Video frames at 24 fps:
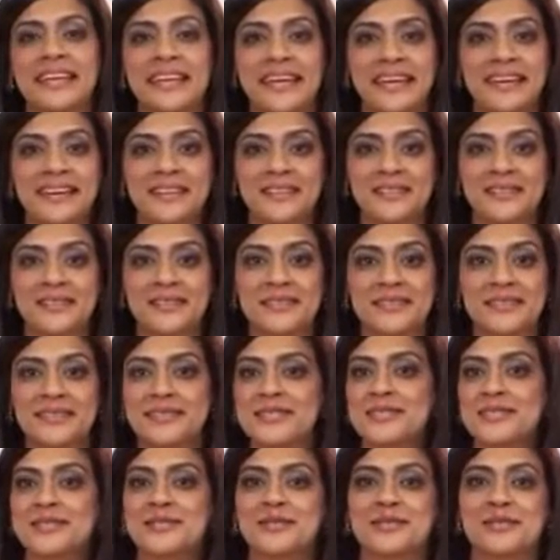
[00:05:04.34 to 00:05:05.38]
candle,
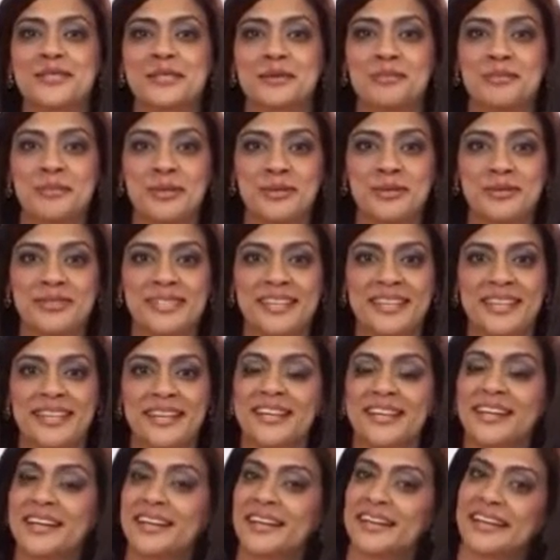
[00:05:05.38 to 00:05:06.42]
listen to some
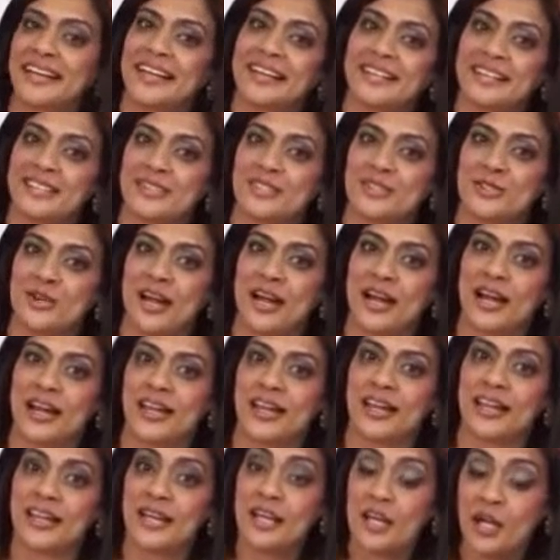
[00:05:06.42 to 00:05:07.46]
music, let it
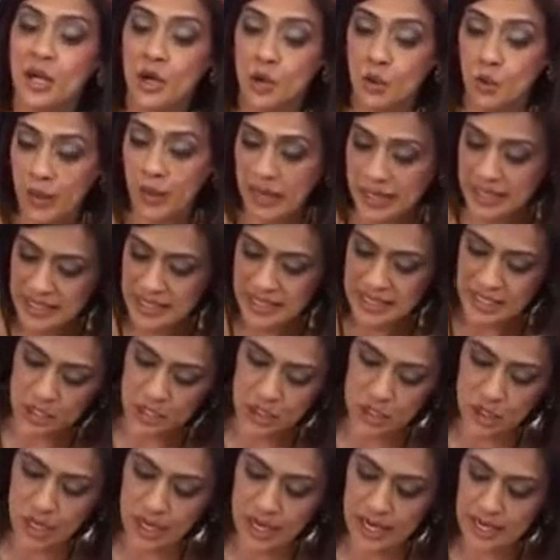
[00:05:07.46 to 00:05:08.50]
dry. When it's
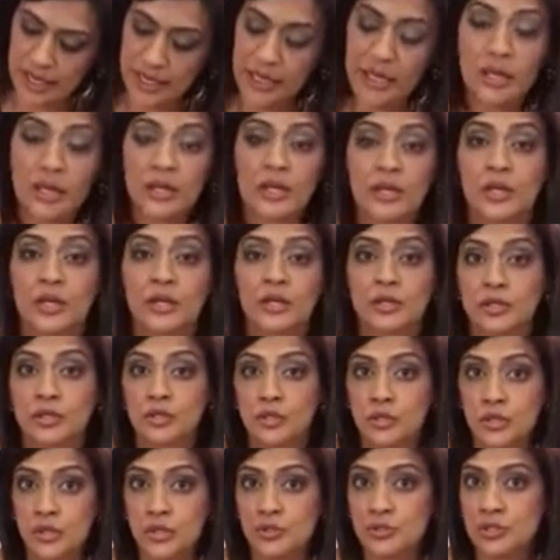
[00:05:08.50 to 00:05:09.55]
dry, you
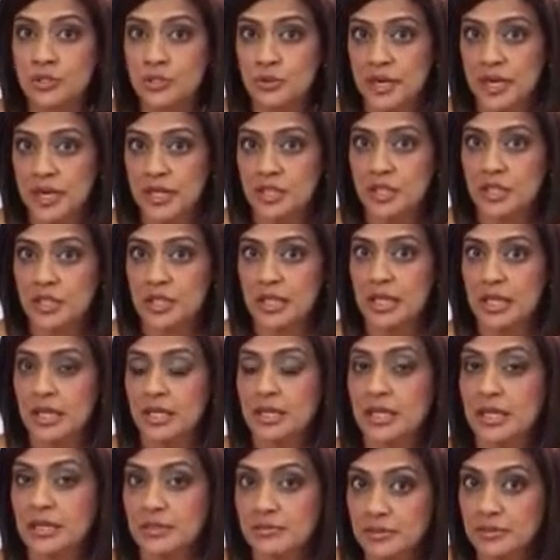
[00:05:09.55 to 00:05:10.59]
can choose to actually
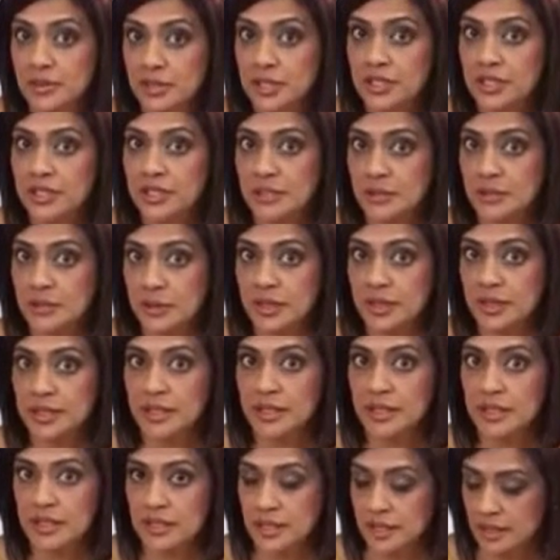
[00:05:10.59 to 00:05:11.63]
convert it to
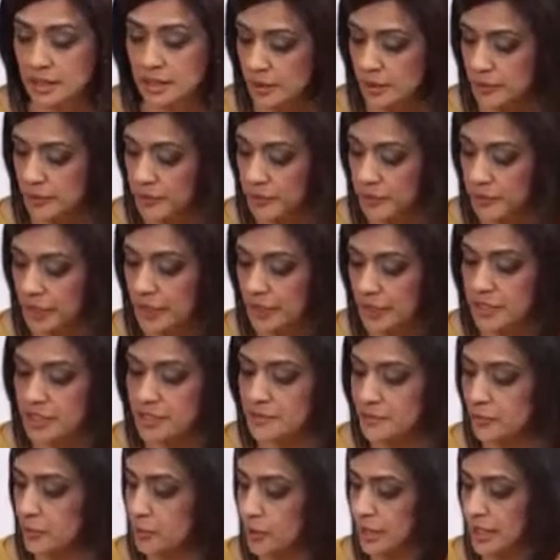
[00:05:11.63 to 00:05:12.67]
an
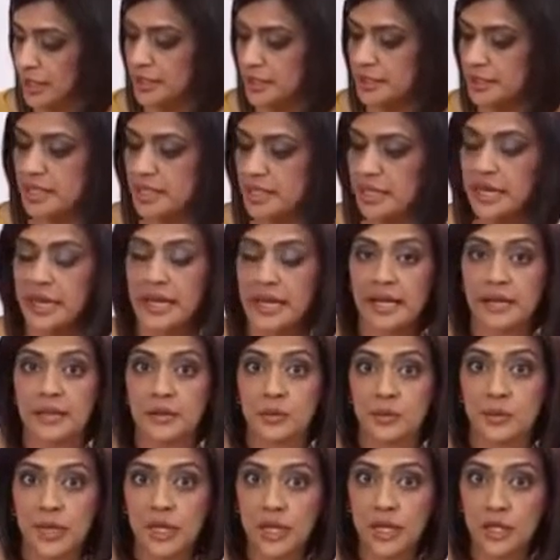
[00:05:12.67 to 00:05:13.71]
exfoliant. And
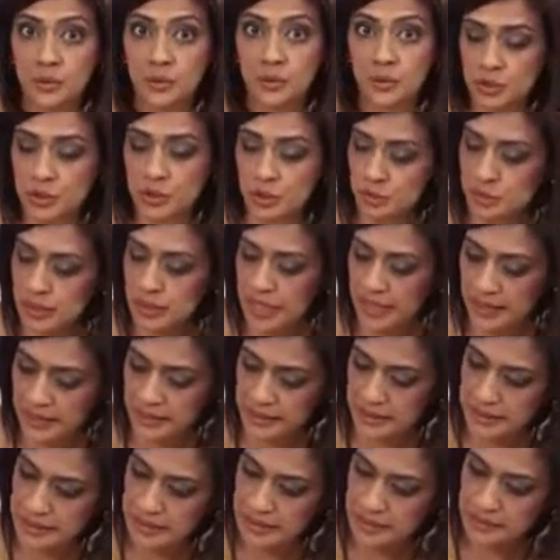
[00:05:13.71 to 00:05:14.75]
the way you would do that
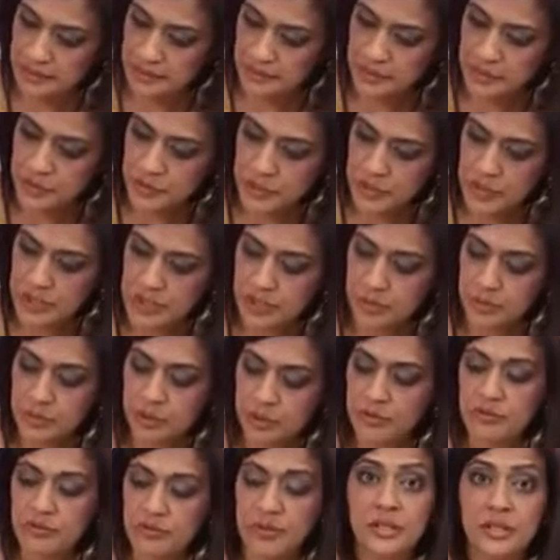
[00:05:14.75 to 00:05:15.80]
is just dip
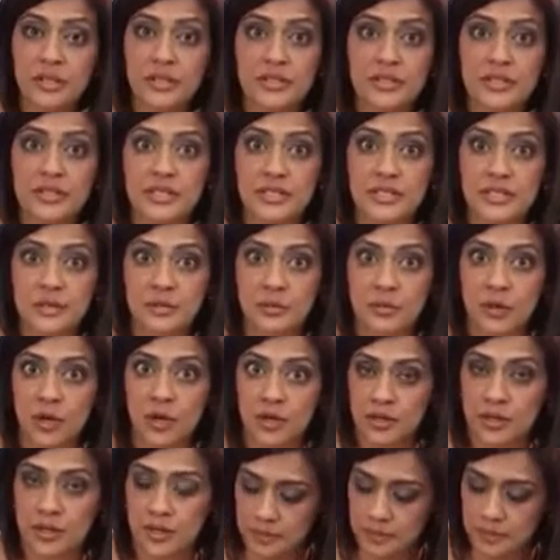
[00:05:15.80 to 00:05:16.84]
your fingers in some
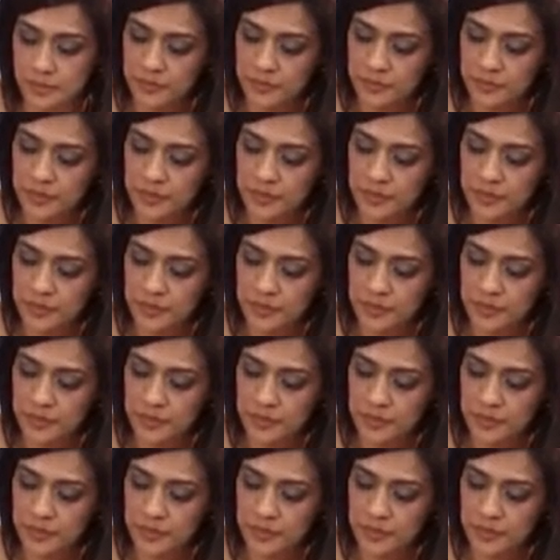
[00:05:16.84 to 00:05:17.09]
water